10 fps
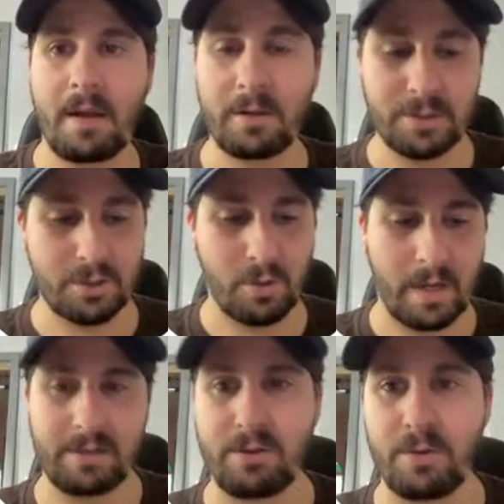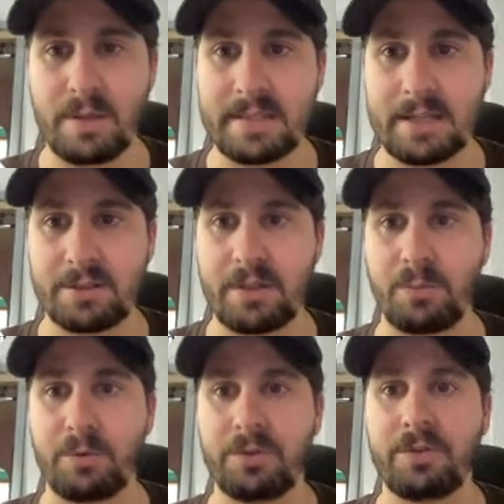I'll just go ahead and do this actually.
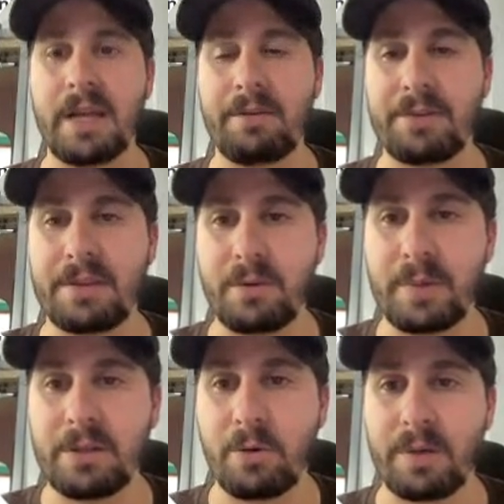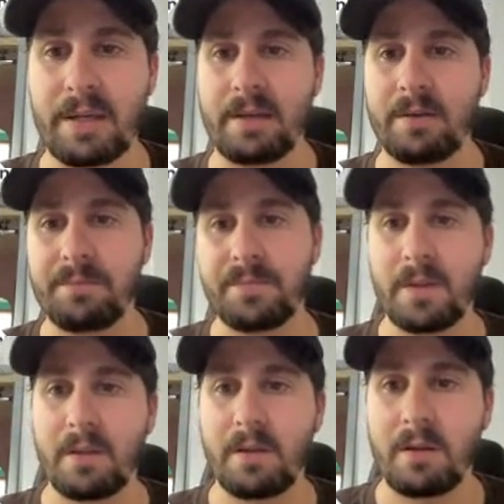We'll delete everything we don't need.
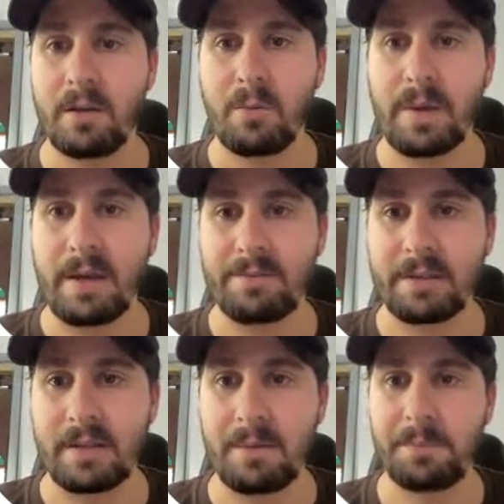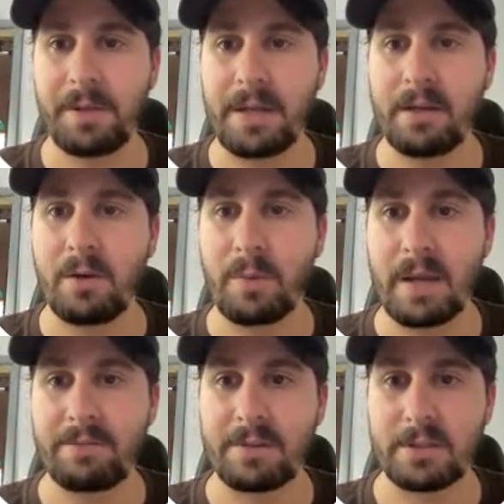We have the template, we
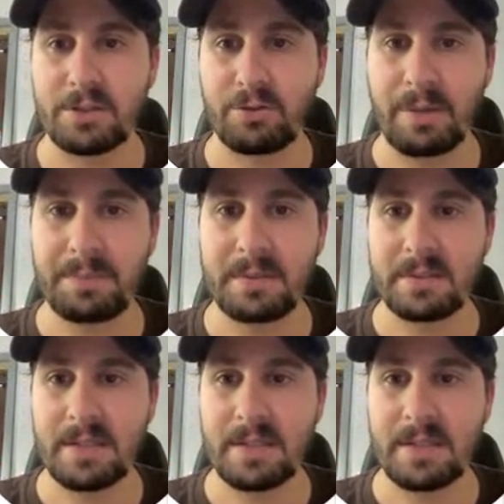have the script